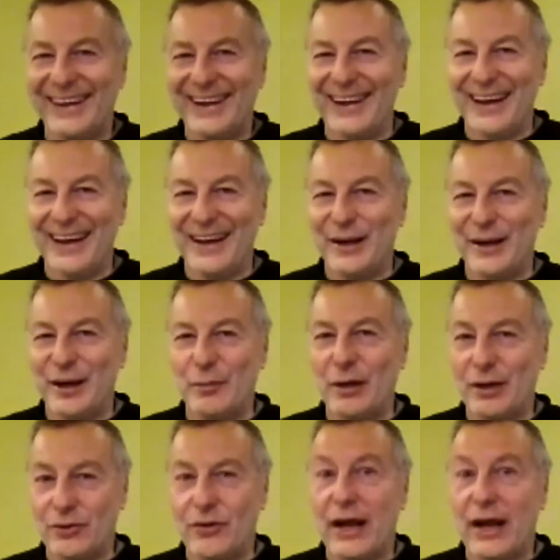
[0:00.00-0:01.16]
A
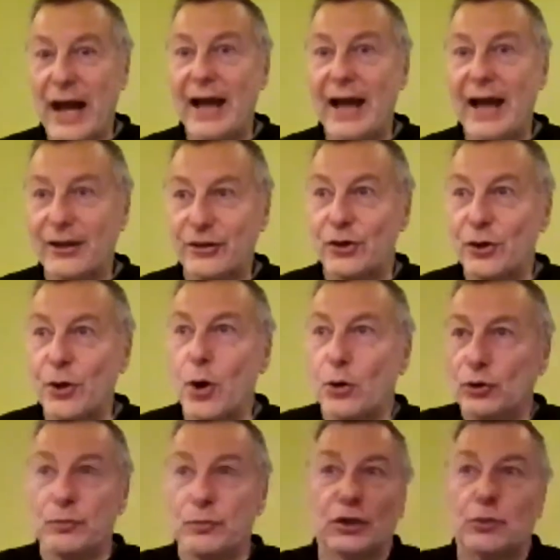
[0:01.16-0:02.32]
great actor knows
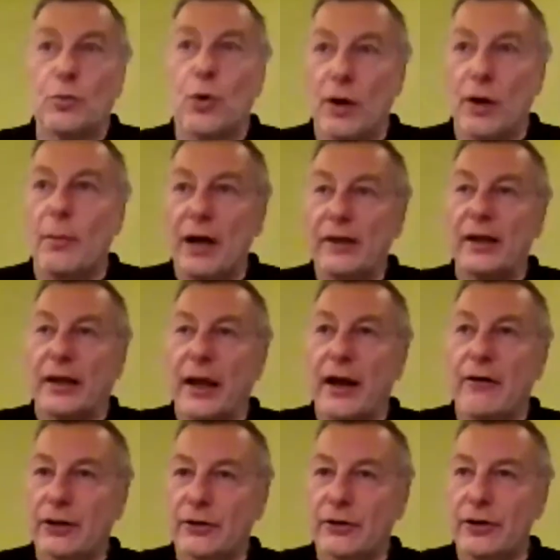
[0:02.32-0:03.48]
much more about the
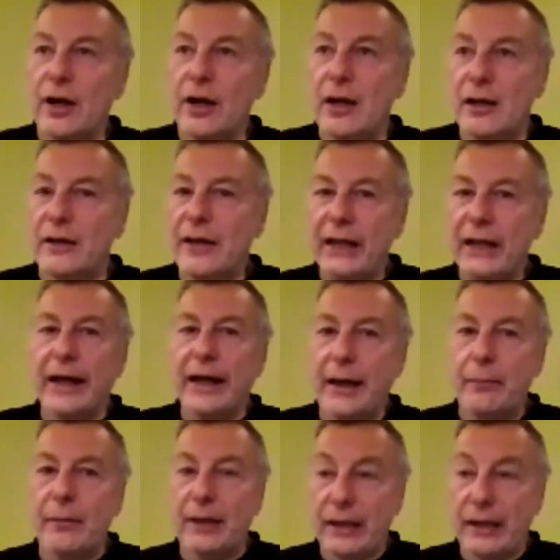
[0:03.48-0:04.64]
character they
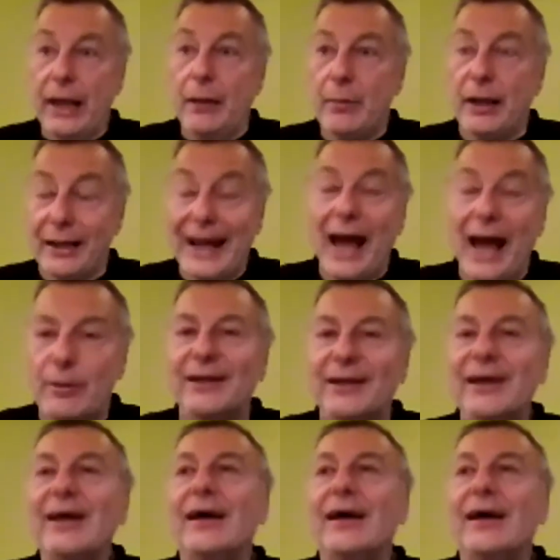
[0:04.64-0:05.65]
inhabit